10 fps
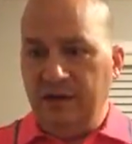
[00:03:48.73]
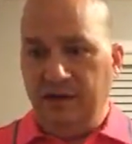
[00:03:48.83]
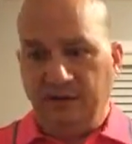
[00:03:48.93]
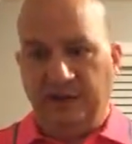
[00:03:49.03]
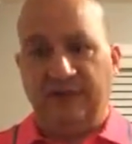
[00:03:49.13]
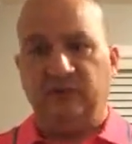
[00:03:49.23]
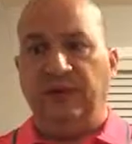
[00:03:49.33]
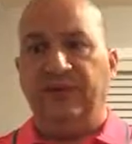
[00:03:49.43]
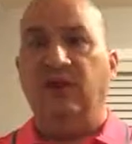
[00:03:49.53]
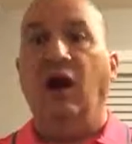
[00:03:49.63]
that's
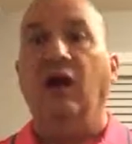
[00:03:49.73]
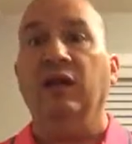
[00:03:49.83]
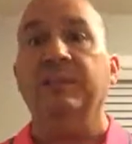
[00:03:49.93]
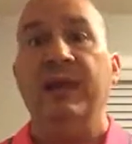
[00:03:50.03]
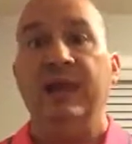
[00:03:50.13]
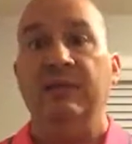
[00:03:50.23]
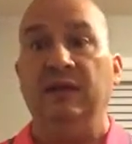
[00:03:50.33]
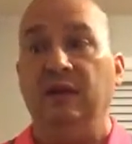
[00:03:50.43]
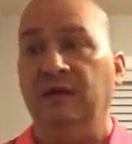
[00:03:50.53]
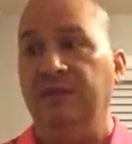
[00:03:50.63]
why they call it
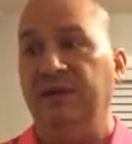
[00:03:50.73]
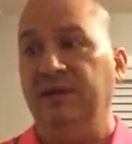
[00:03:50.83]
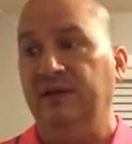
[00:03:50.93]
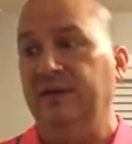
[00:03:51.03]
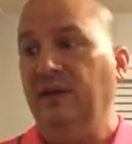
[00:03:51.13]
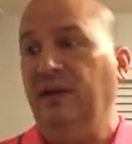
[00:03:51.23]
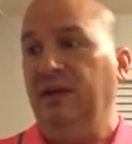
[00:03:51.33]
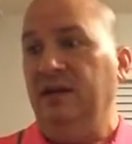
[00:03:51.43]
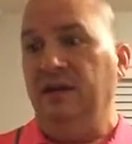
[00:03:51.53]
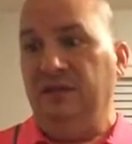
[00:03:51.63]
baby love, because,
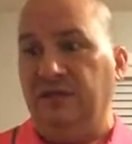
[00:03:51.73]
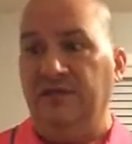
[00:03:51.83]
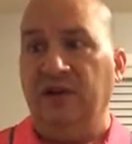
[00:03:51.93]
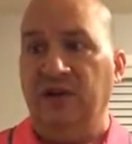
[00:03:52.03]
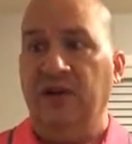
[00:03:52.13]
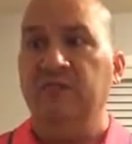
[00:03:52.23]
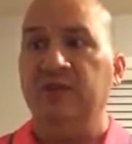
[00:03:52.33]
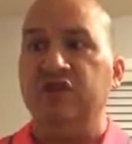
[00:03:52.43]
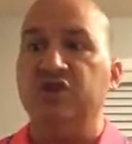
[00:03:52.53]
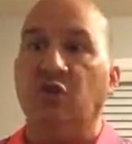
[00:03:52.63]
it's a very
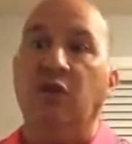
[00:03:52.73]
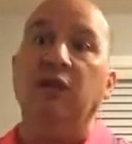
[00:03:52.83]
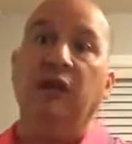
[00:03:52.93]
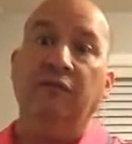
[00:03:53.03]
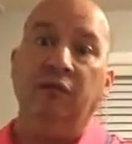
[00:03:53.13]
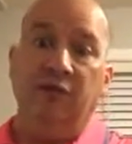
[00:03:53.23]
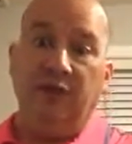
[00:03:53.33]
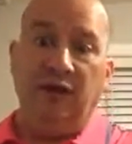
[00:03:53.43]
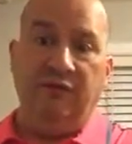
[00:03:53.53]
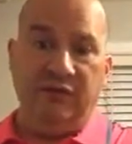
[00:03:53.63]
immature level
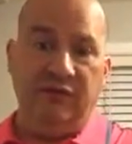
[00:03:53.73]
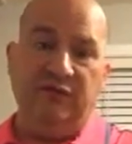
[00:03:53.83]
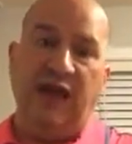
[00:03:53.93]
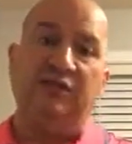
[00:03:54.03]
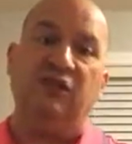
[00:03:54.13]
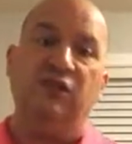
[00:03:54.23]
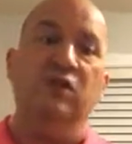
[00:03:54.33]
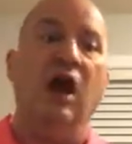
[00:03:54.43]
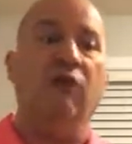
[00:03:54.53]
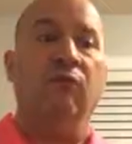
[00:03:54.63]
of love, and it's actually
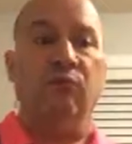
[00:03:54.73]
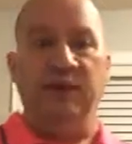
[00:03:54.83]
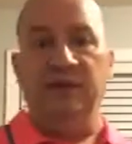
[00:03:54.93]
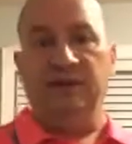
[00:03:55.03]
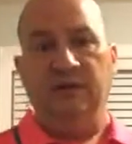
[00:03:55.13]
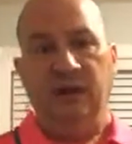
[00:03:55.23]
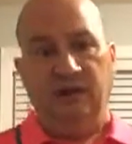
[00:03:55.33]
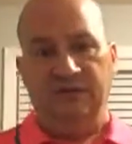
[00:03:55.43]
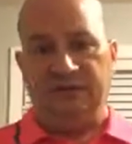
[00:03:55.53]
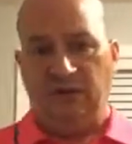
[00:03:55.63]
not really
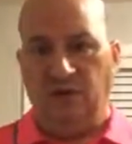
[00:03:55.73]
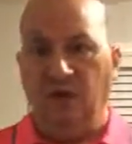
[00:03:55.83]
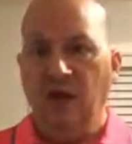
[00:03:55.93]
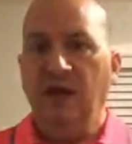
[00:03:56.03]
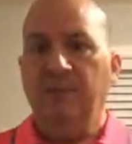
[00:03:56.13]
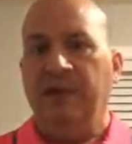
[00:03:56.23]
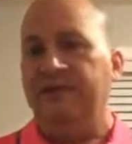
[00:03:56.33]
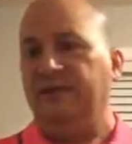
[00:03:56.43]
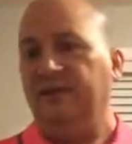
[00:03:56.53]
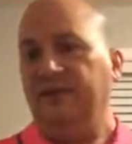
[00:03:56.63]
love. So
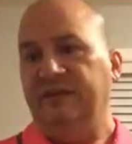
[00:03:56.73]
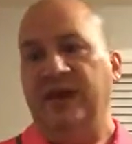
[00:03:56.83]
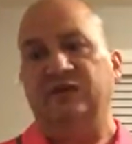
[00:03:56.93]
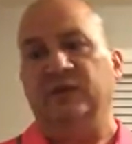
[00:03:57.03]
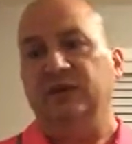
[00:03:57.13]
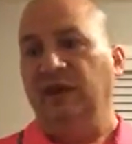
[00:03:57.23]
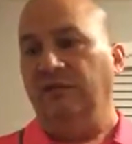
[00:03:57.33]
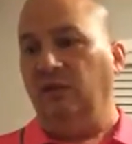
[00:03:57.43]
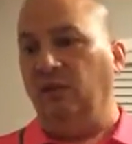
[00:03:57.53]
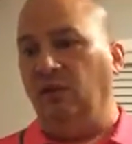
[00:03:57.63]
basically that's what
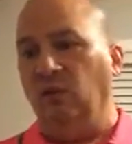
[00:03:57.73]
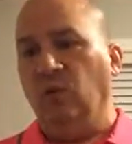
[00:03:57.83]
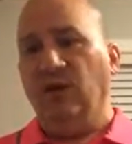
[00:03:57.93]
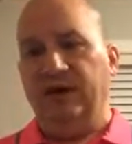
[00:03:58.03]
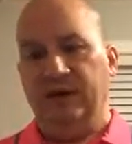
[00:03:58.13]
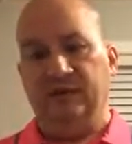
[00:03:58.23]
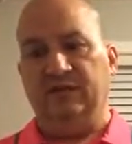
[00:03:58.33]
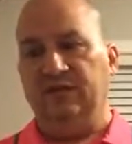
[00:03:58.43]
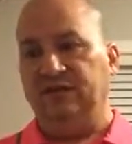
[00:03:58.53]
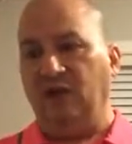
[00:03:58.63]
level 1
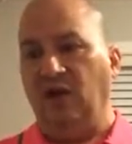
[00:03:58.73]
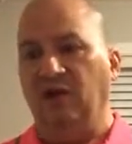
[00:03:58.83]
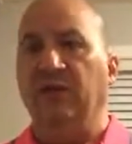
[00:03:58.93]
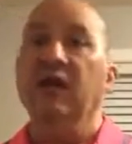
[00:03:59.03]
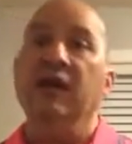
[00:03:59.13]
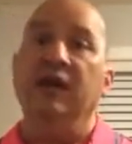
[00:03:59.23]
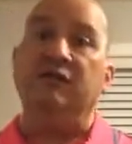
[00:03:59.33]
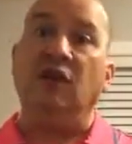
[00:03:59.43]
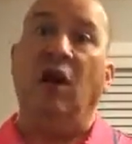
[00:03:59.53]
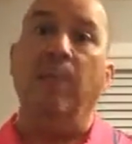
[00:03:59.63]
is. It's
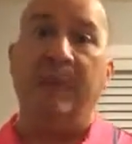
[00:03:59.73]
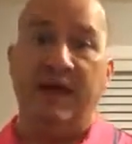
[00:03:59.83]
called